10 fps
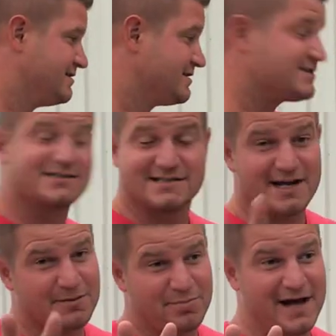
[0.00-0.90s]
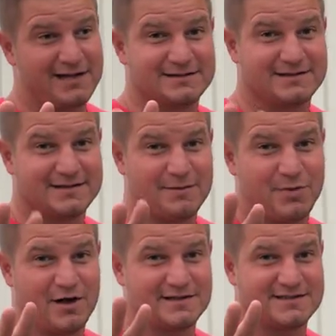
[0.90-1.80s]
This is the second pallet that they
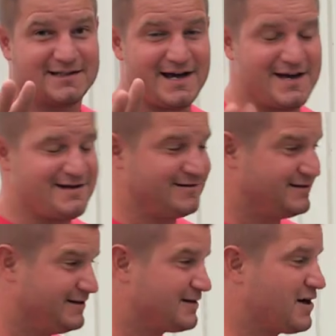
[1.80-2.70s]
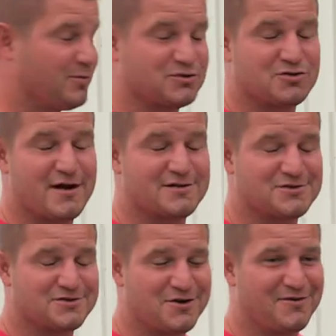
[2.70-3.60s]
bought today. A couple
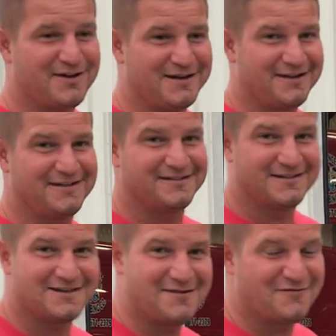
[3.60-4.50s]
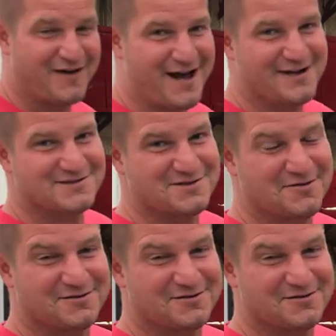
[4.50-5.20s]
treasures already that they found. So.